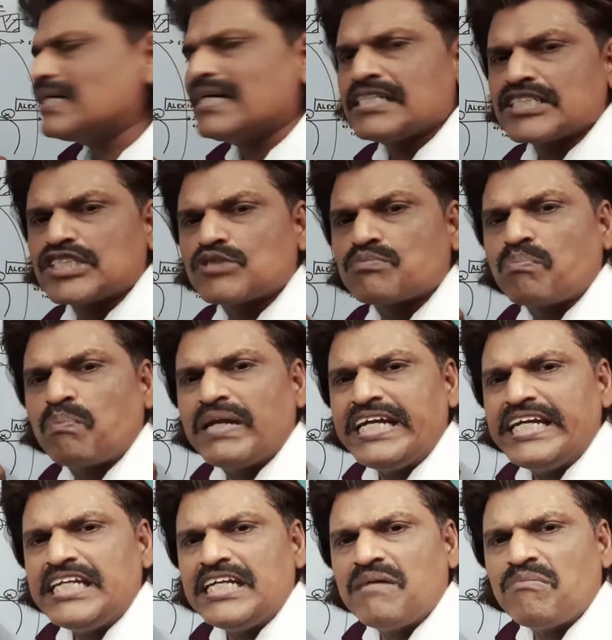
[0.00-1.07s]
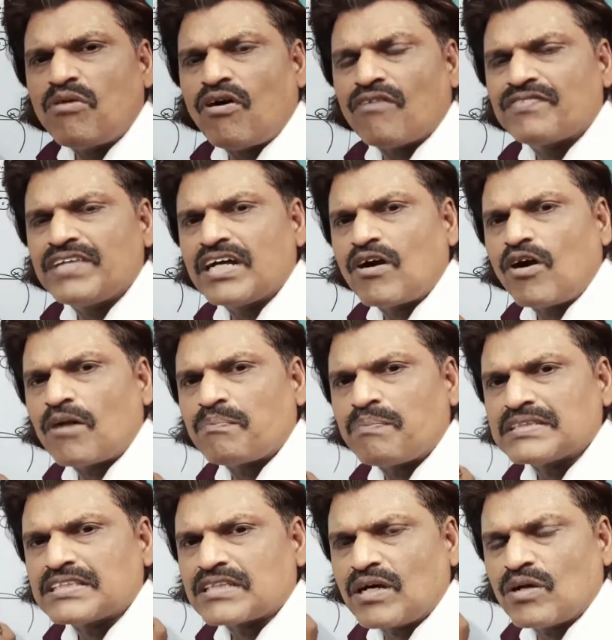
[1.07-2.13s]
the splenium of the
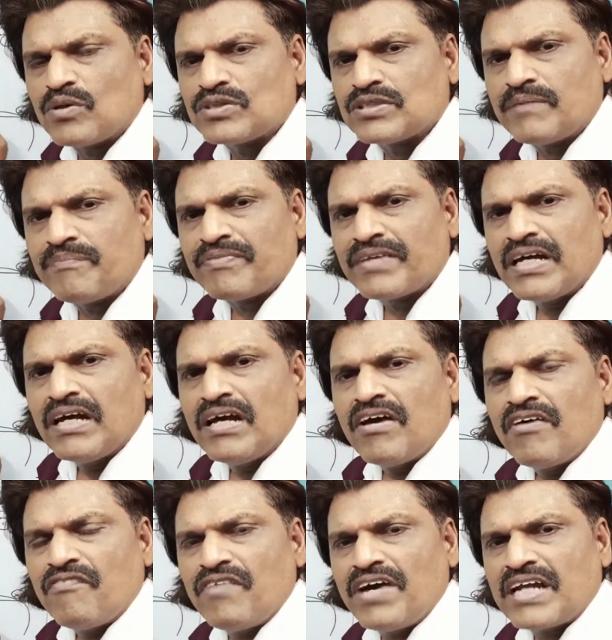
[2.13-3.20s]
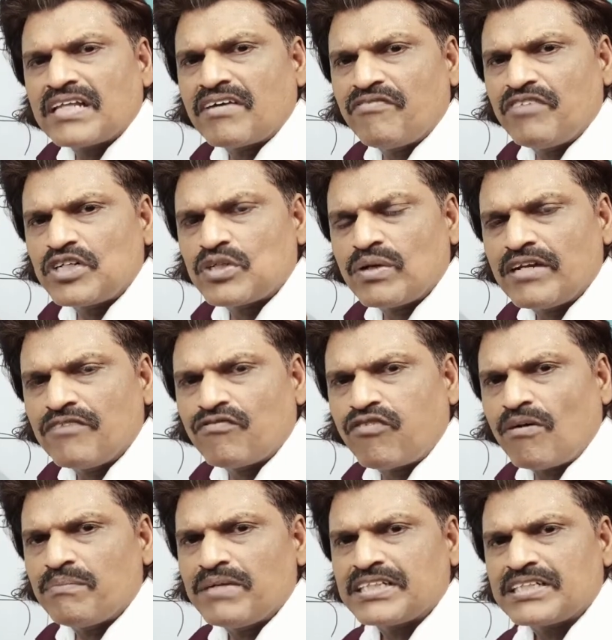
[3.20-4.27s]
corpus callosum, where the visual
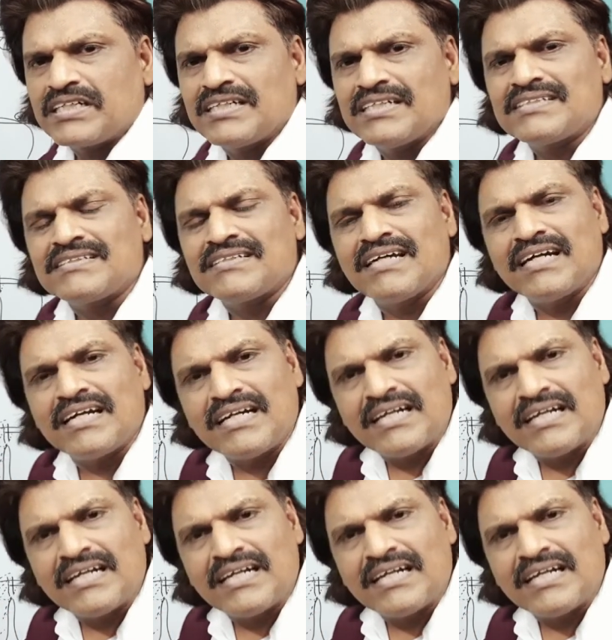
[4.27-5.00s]
information is